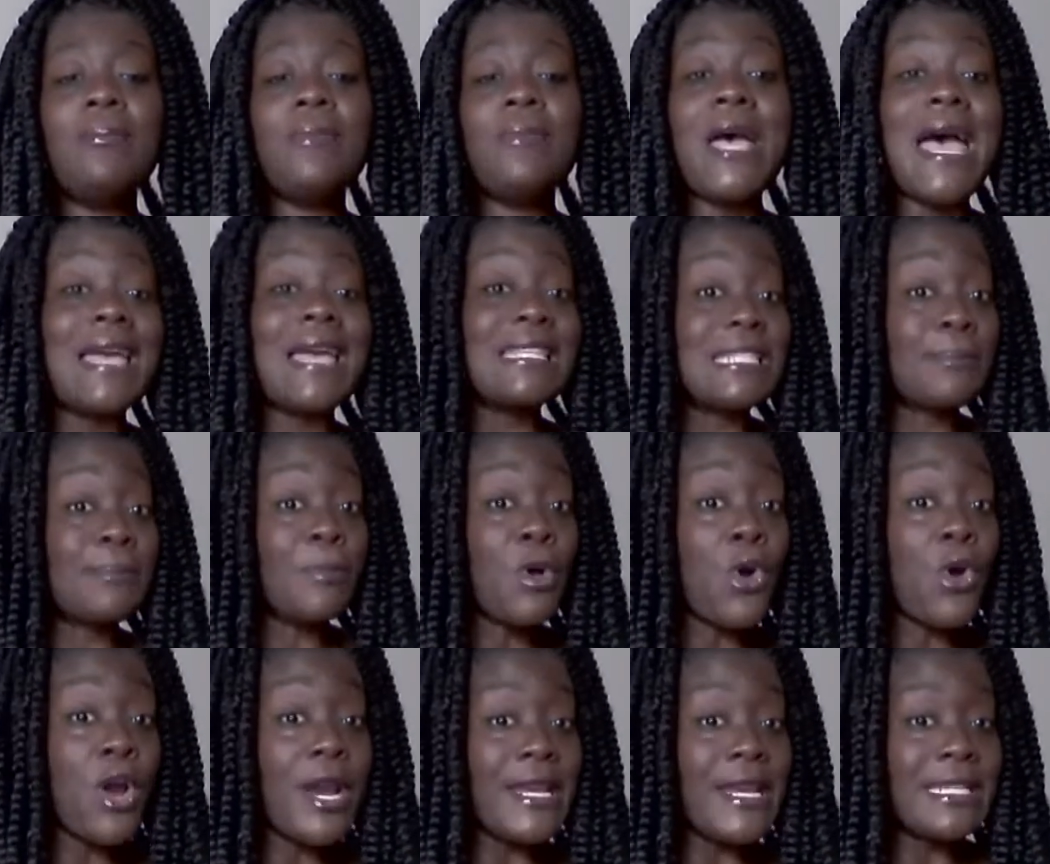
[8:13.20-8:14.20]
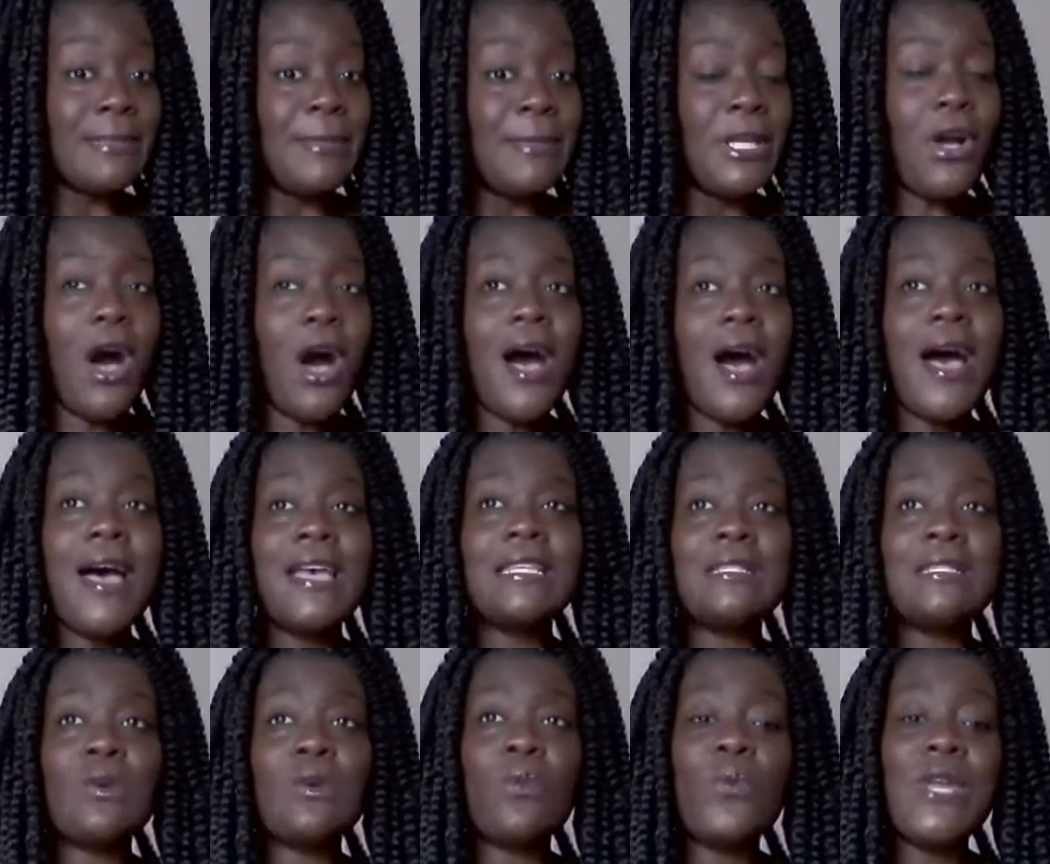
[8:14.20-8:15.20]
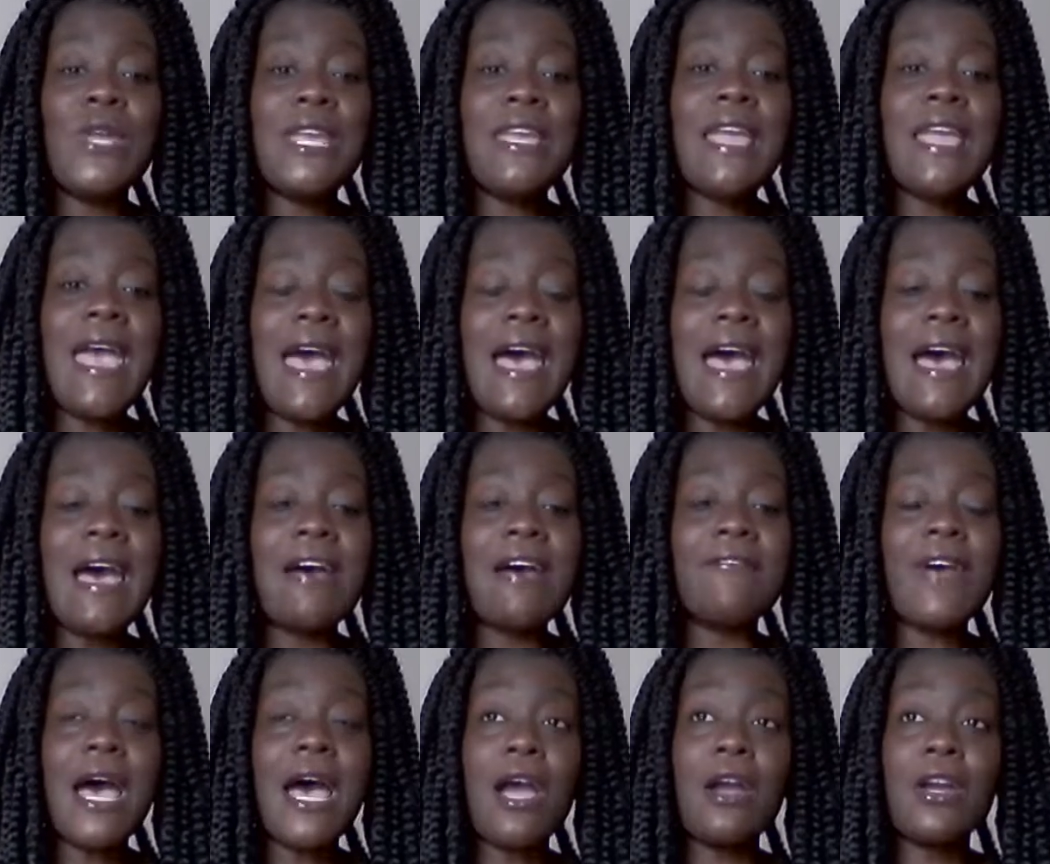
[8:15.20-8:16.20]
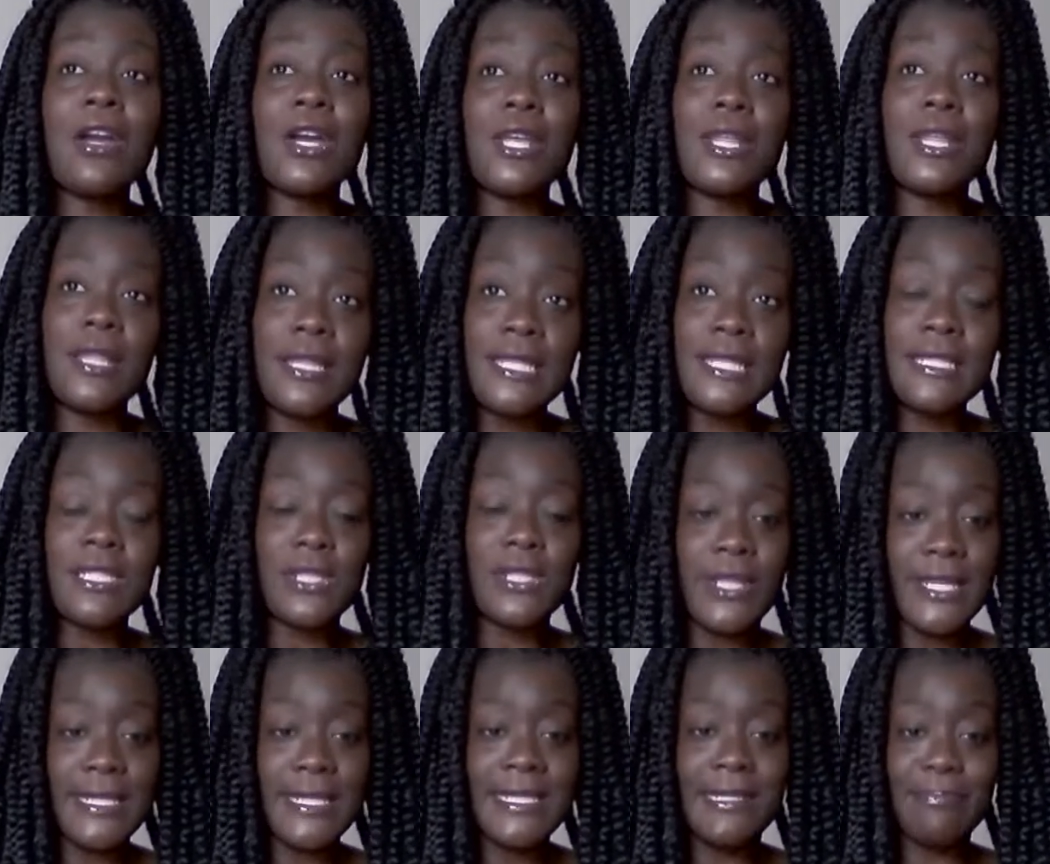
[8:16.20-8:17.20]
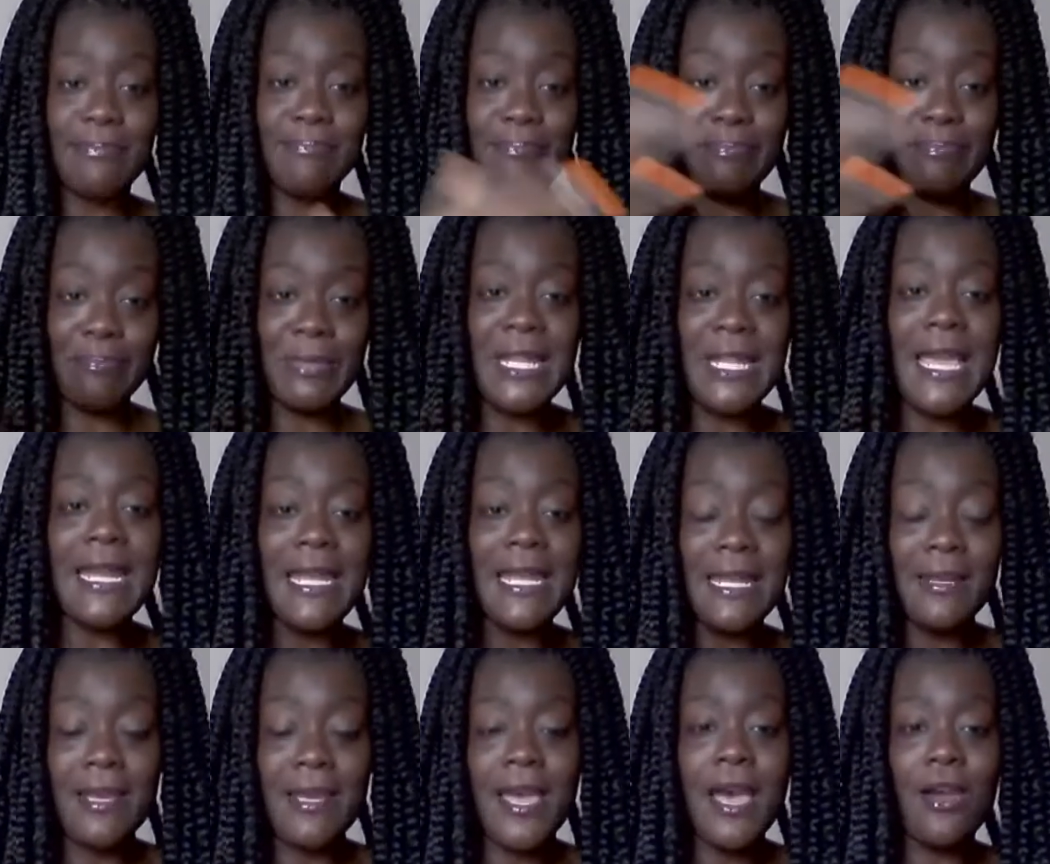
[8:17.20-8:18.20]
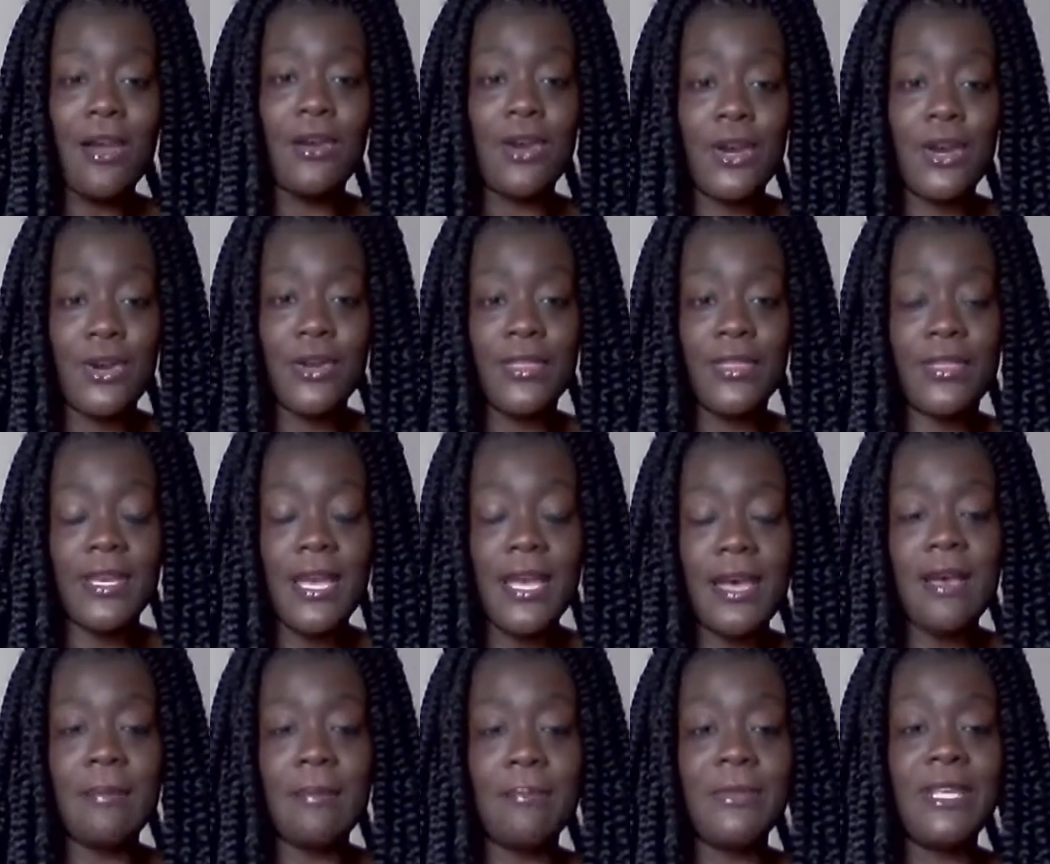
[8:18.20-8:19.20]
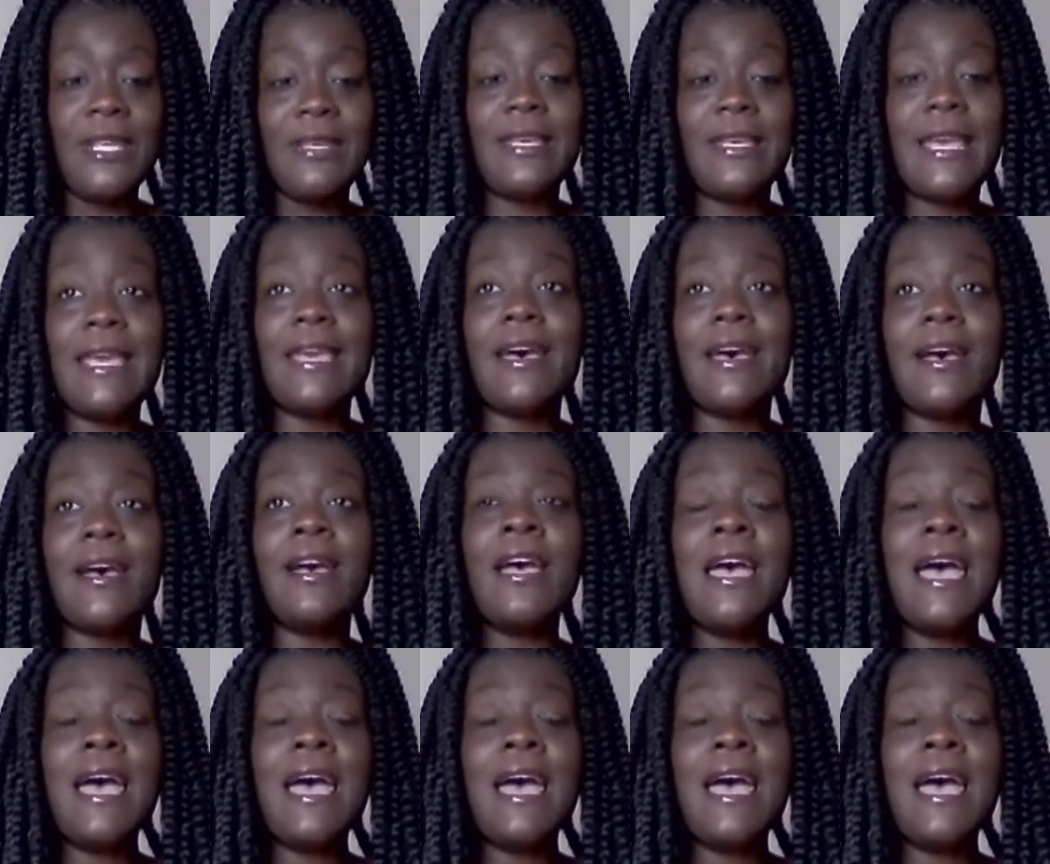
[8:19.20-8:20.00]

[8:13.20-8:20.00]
explore is because we have this planet, our Earth, Gaia,